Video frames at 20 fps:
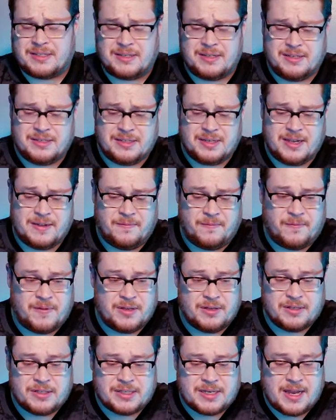because it
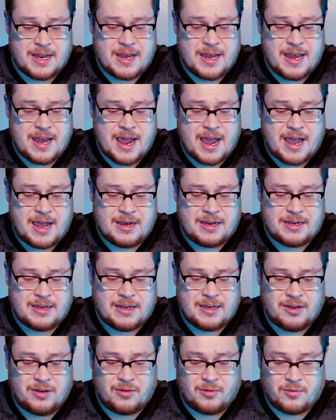feels not
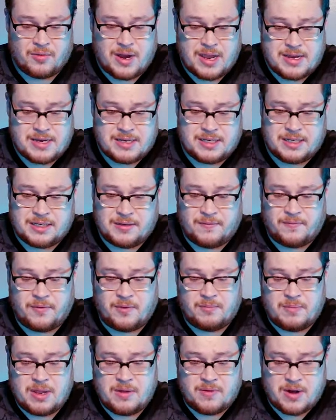great for
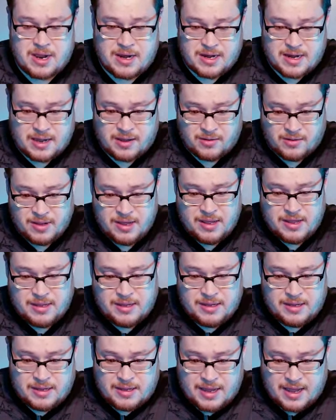me right now.
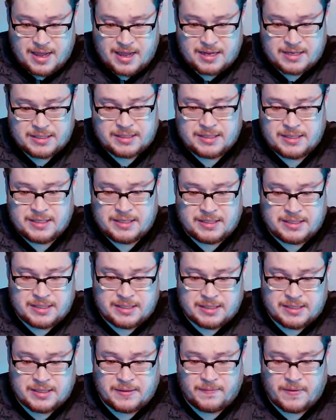As this
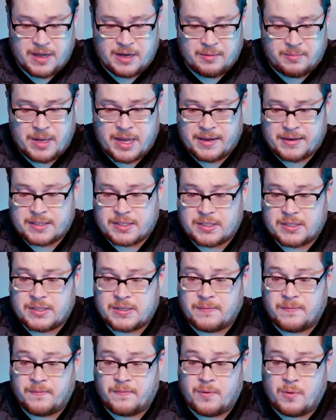is the final
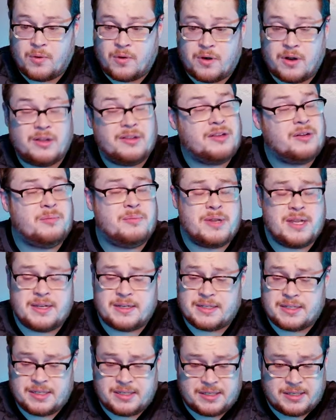box for a little
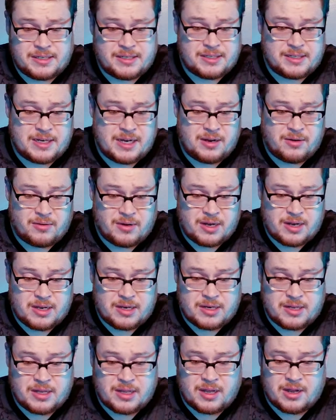bit.
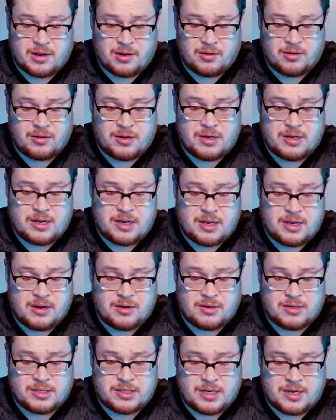Sigrid, the 100
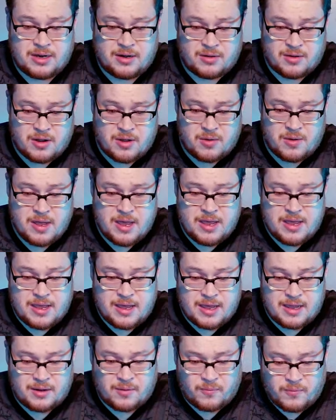Years Hero,
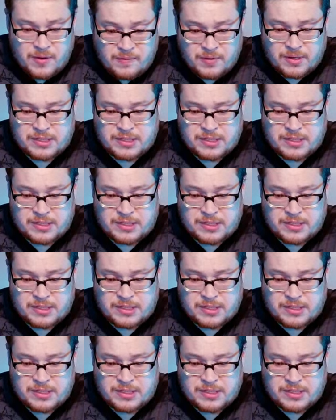and a River